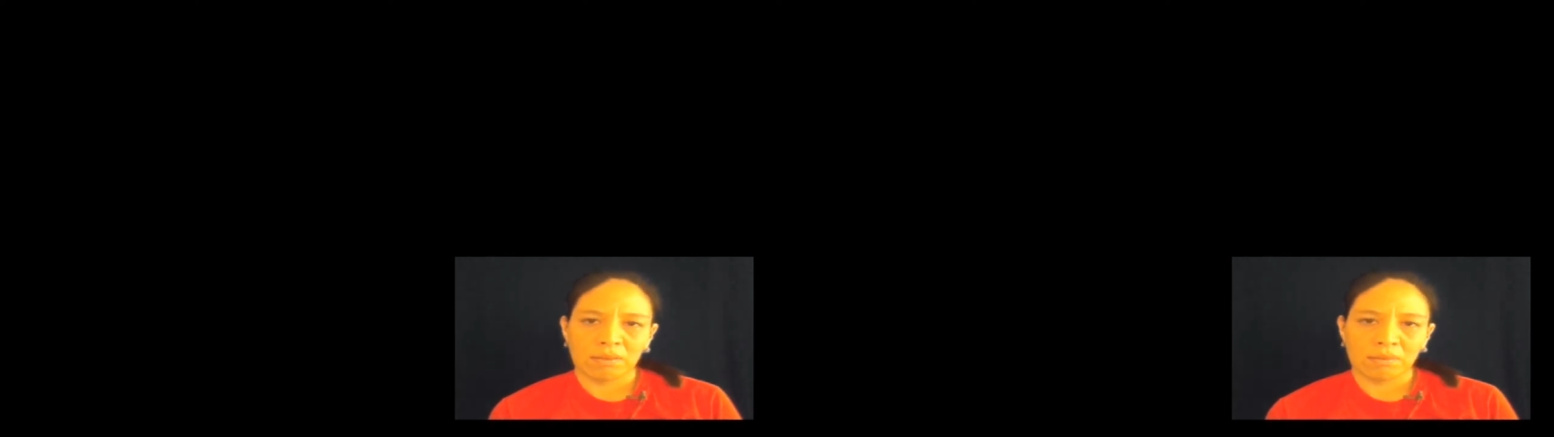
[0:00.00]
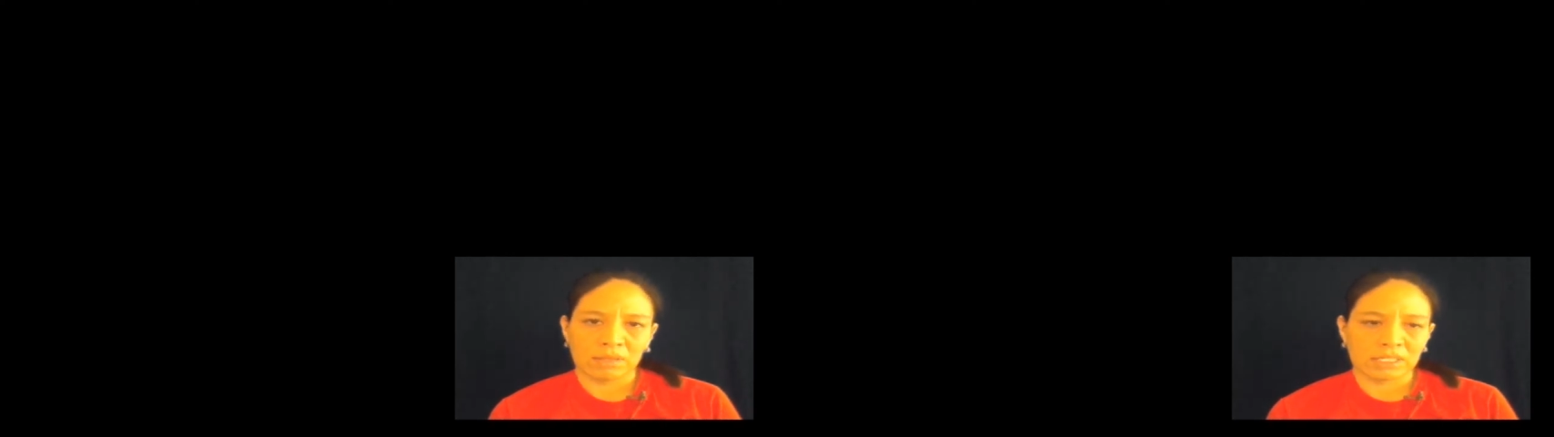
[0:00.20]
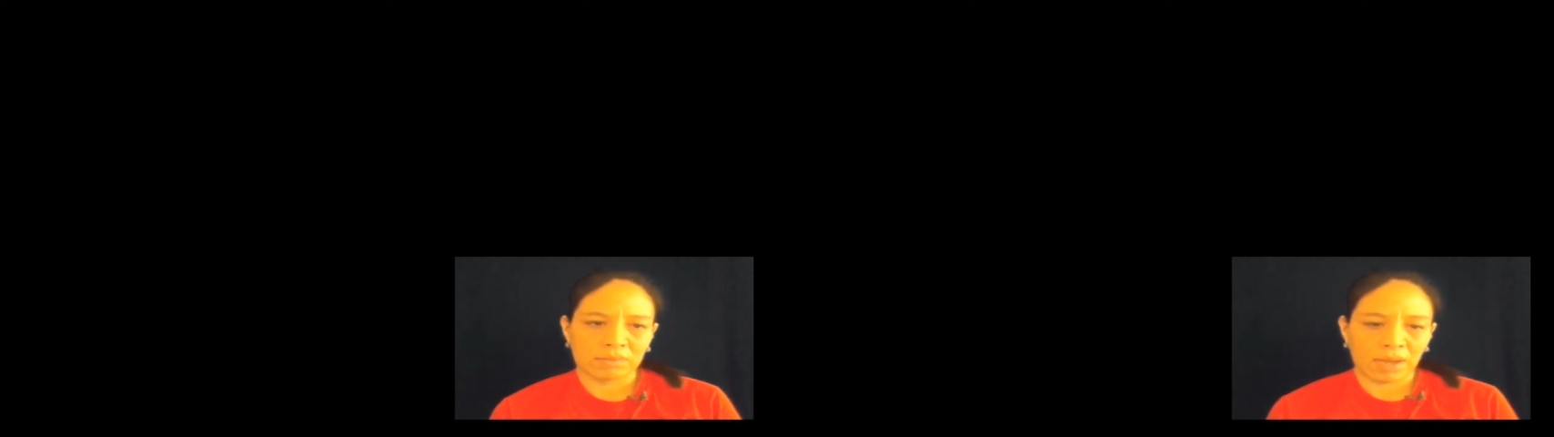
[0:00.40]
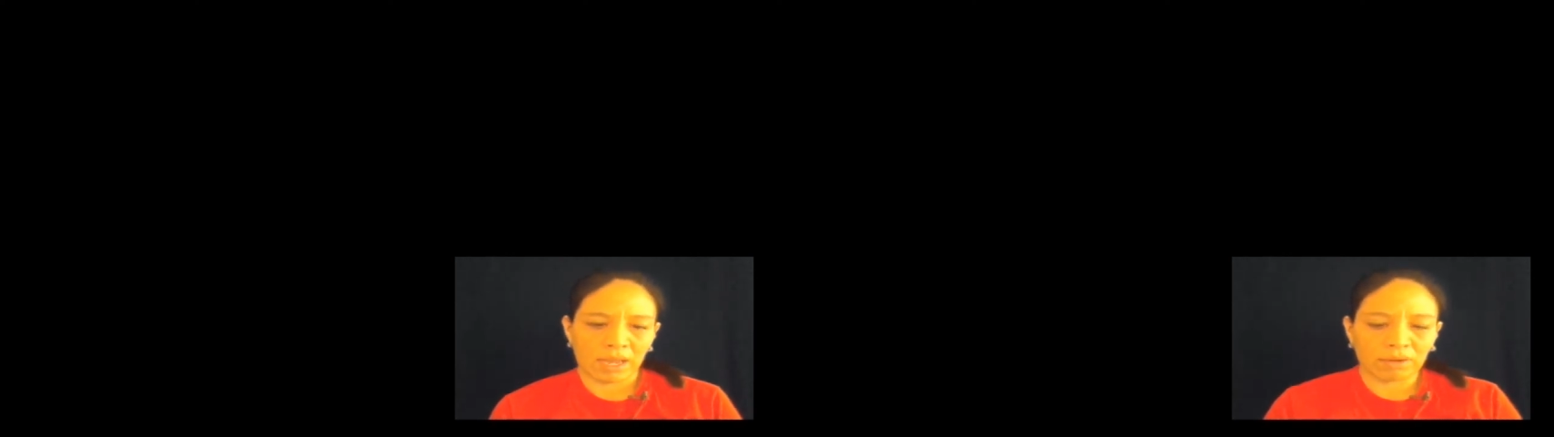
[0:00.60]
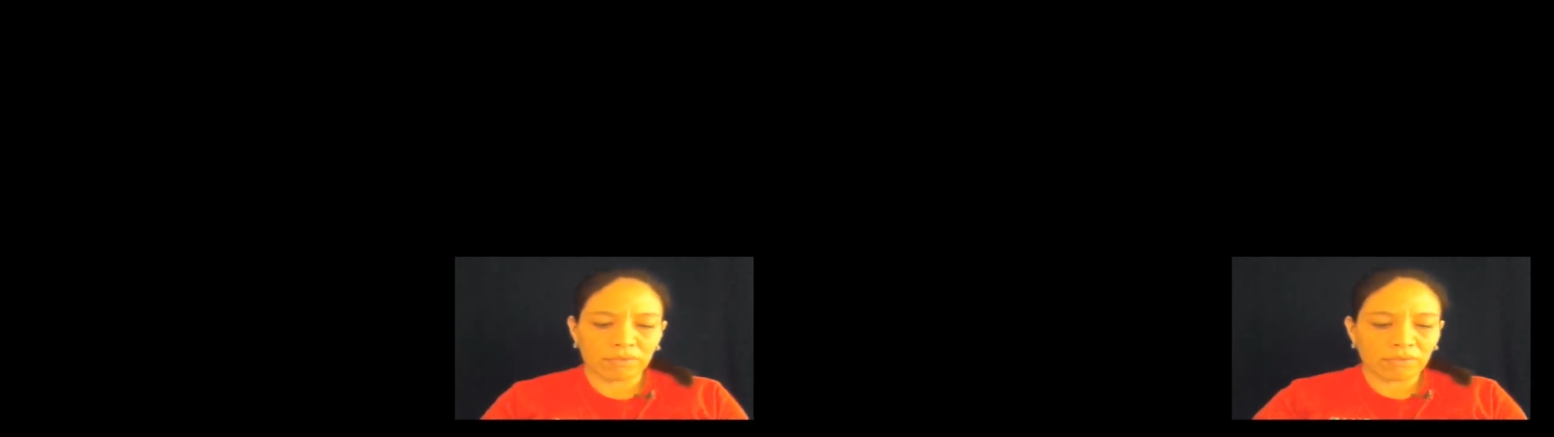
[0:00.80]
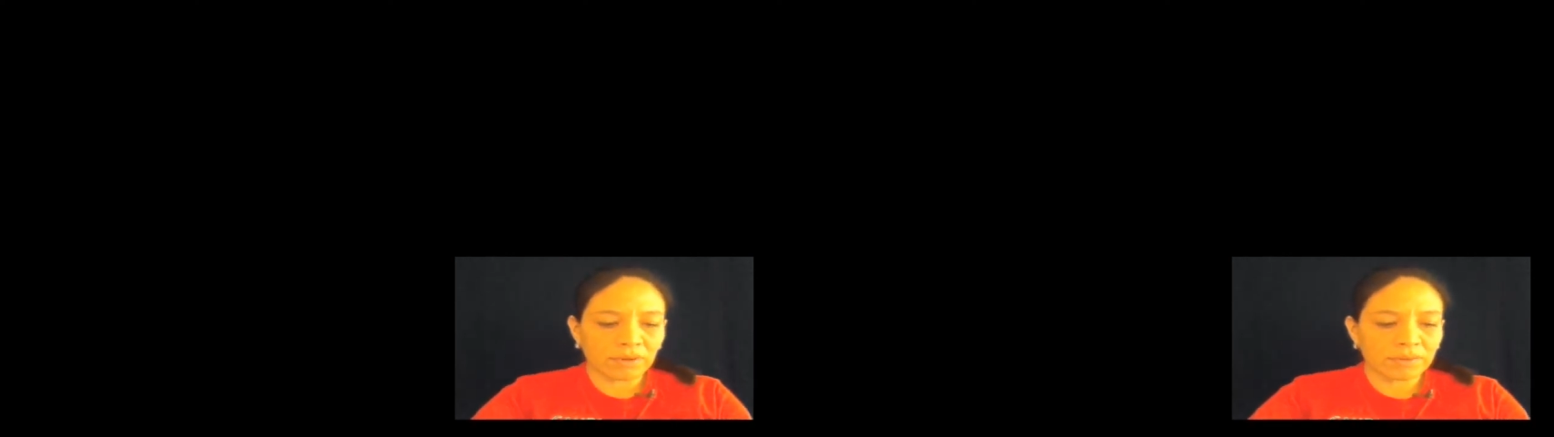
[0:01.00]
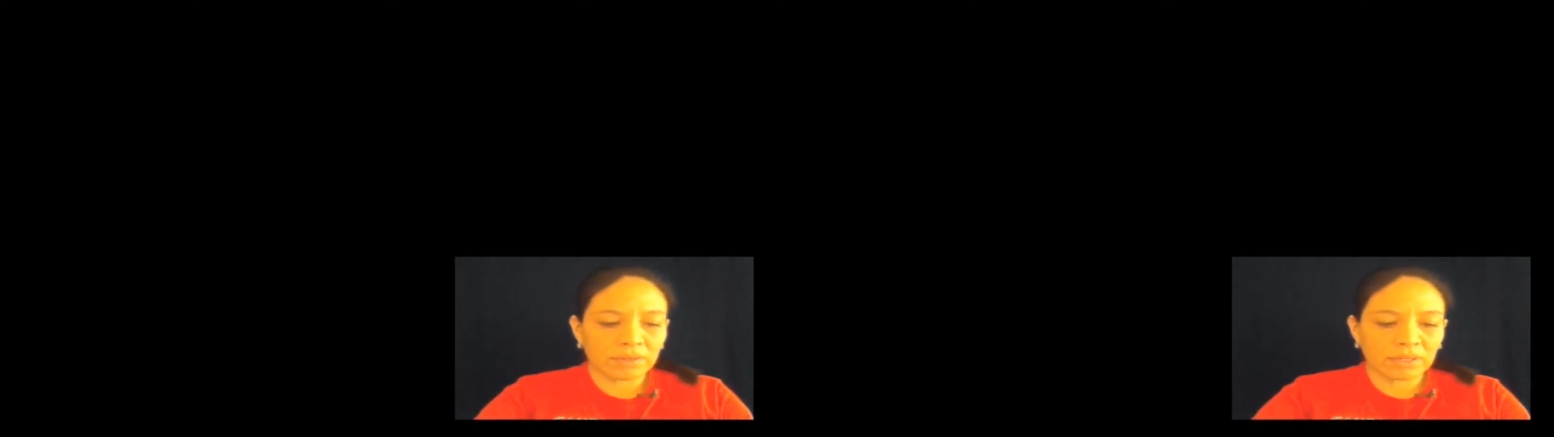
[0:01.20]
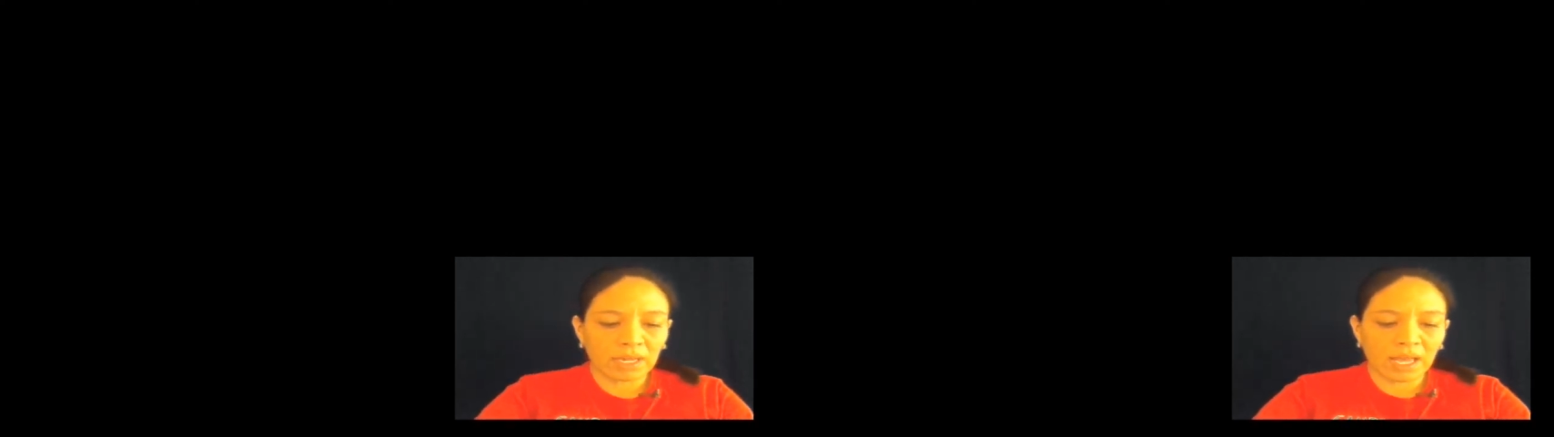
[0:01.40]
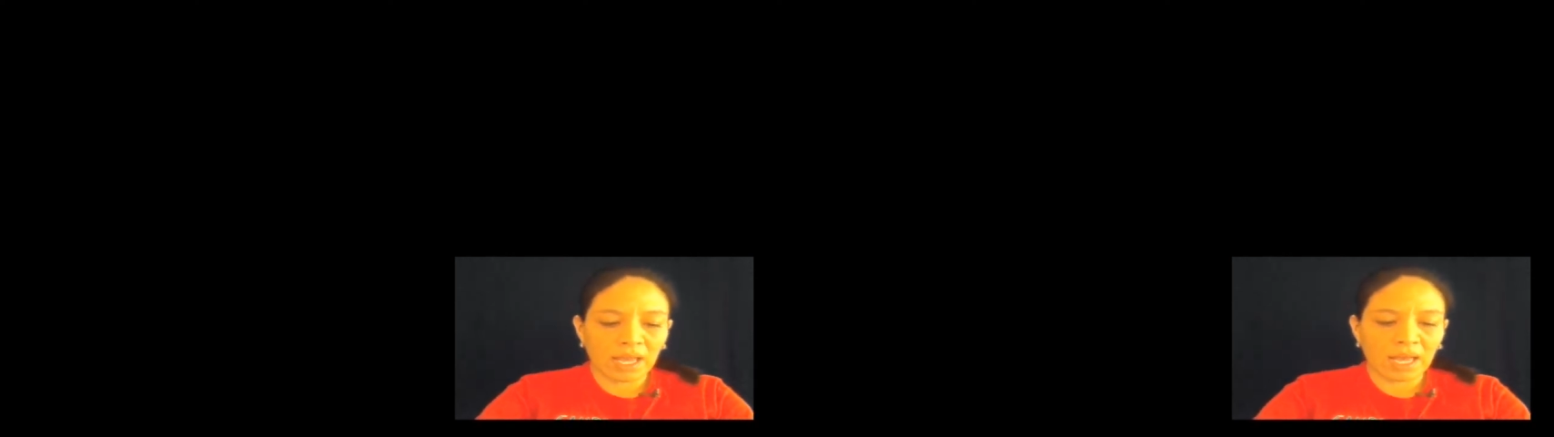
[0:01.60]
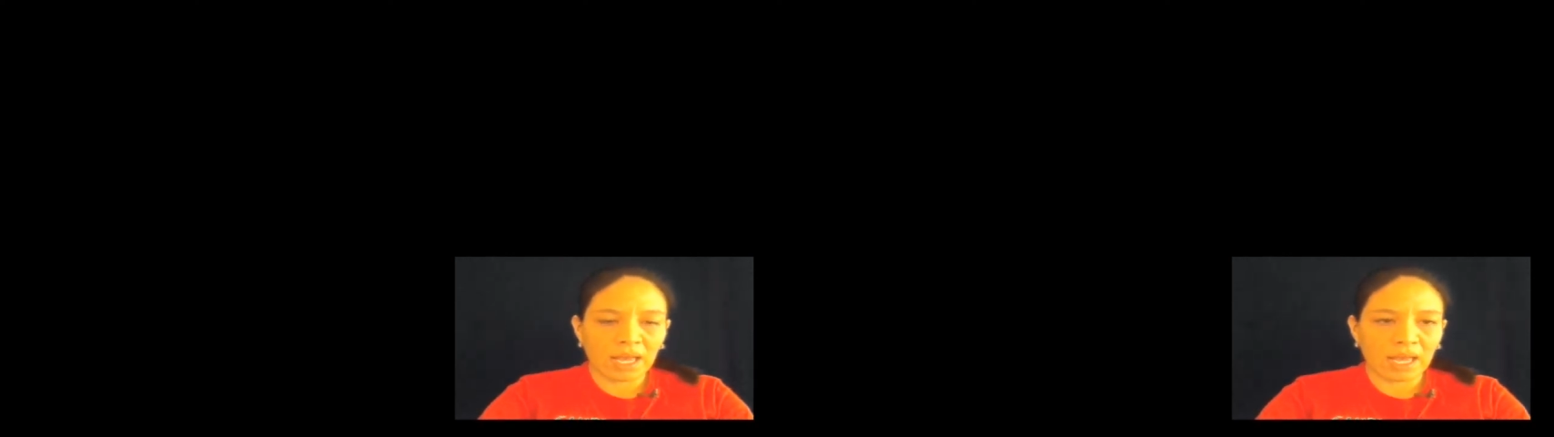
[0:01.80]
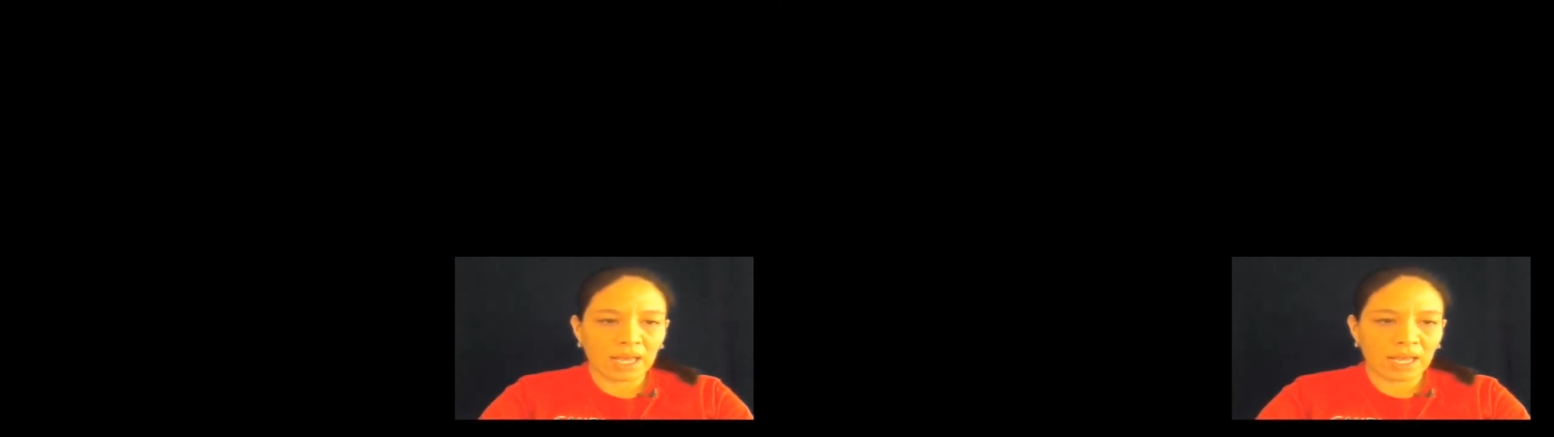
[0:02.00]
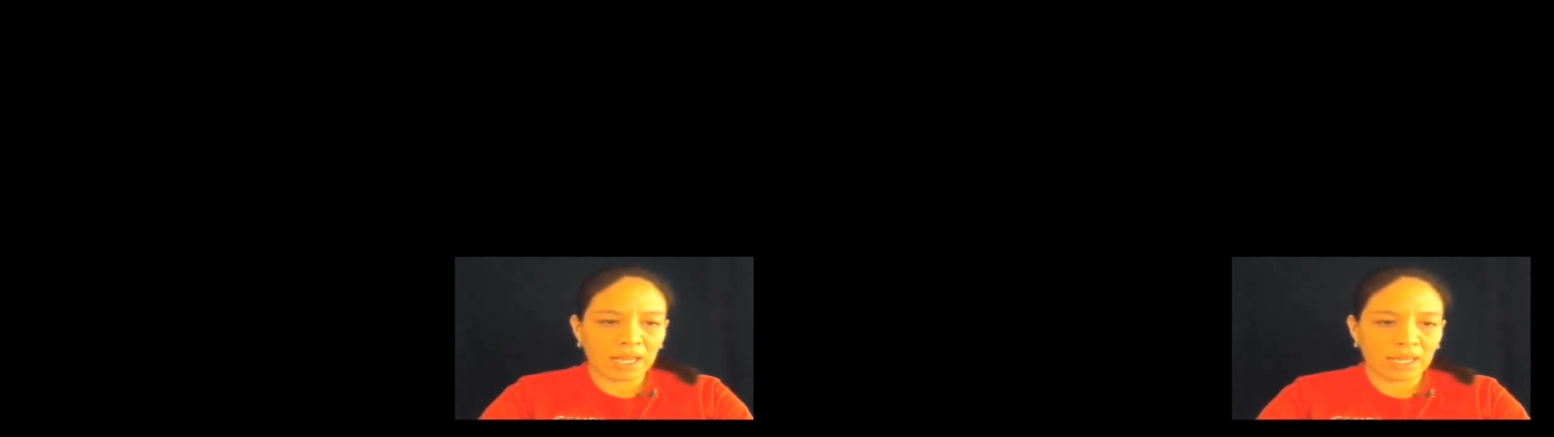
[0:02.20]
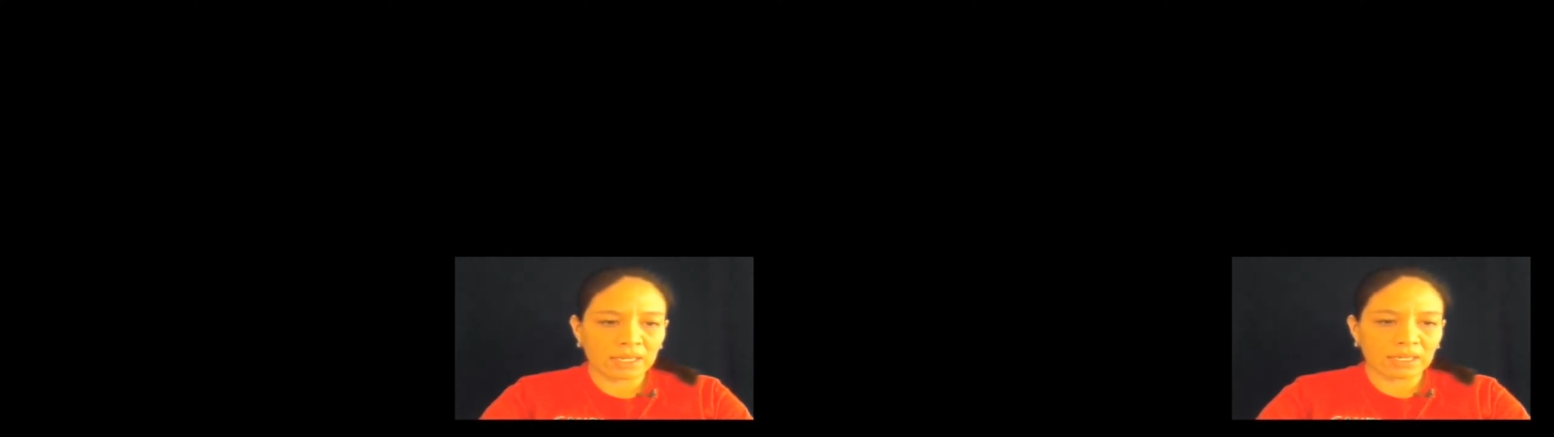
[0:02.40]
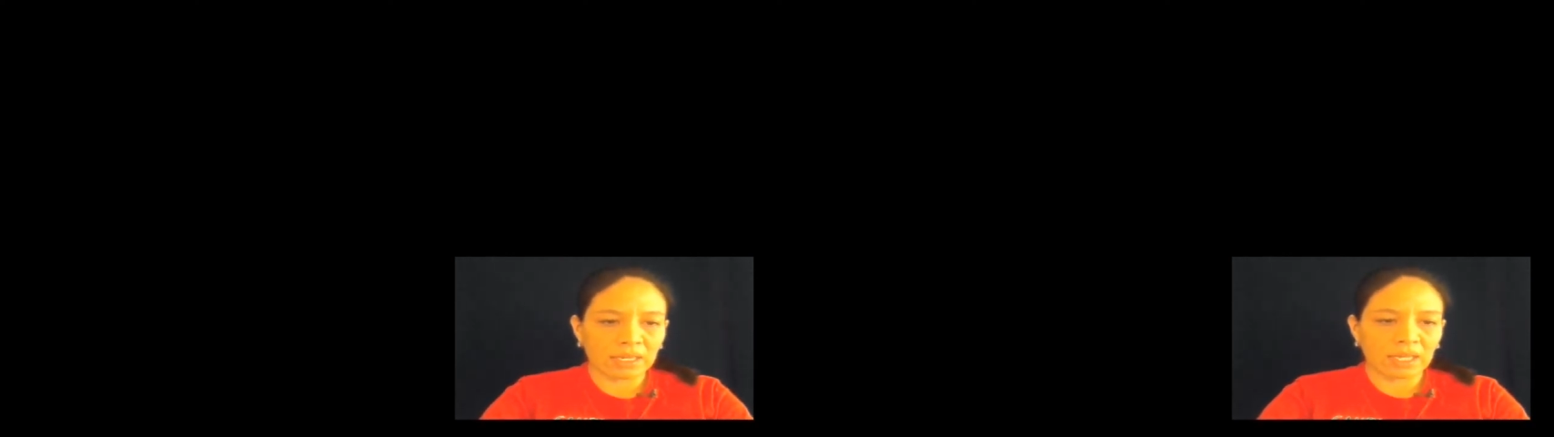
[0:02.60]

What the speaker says: this microphone and